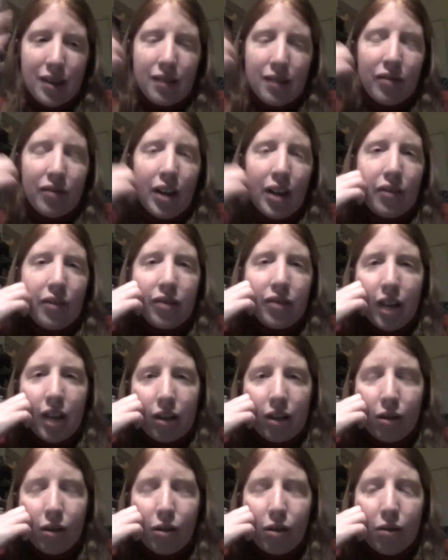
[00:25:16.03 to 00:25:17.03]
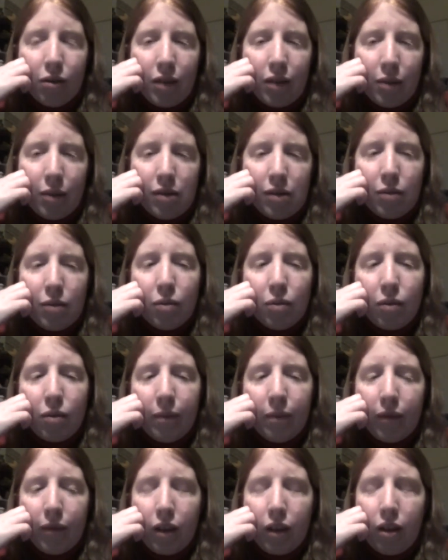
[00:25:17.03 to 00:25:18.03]
5 of Doctor Who, that was cool.
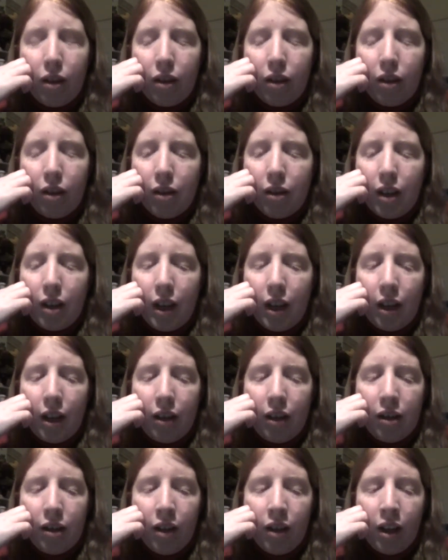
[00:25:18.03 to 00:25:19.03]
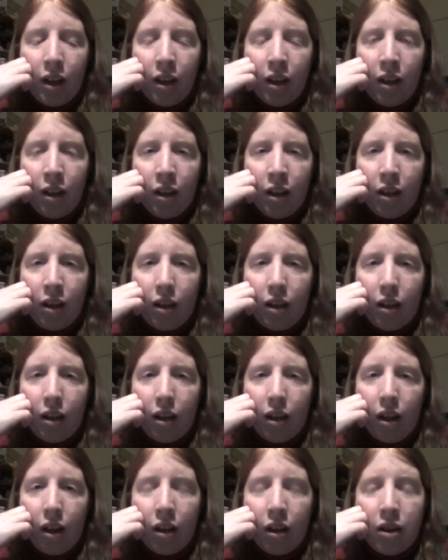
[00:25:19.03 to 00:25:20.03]
And
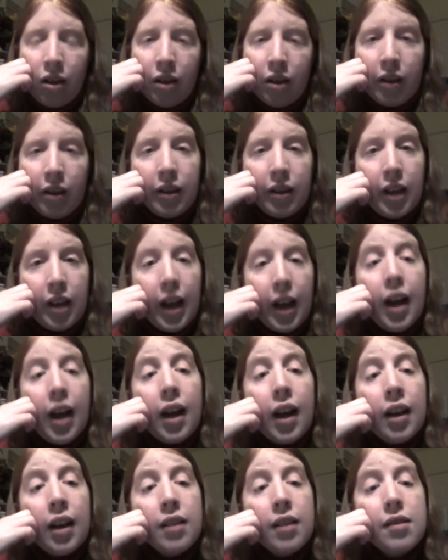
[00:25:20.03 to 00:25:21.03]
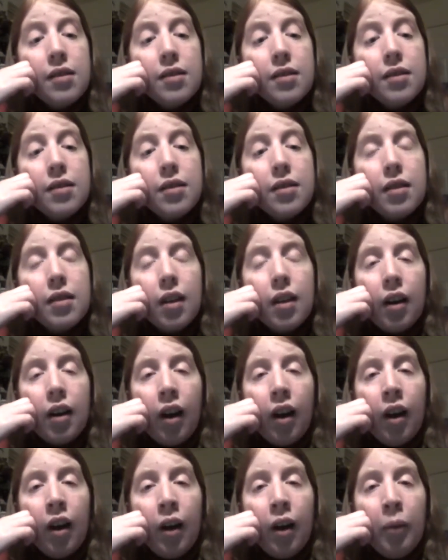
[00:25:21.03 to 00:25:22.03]
other than that,
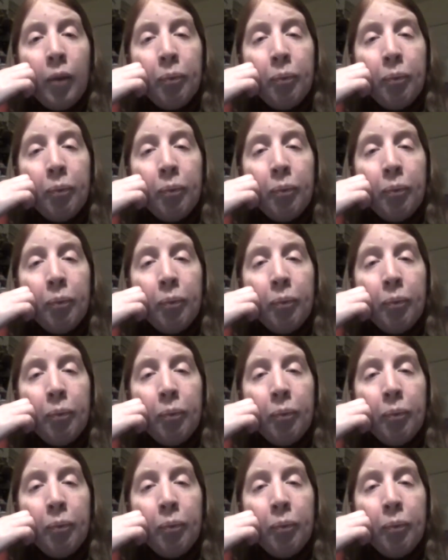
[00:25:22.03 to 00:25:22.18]
uh,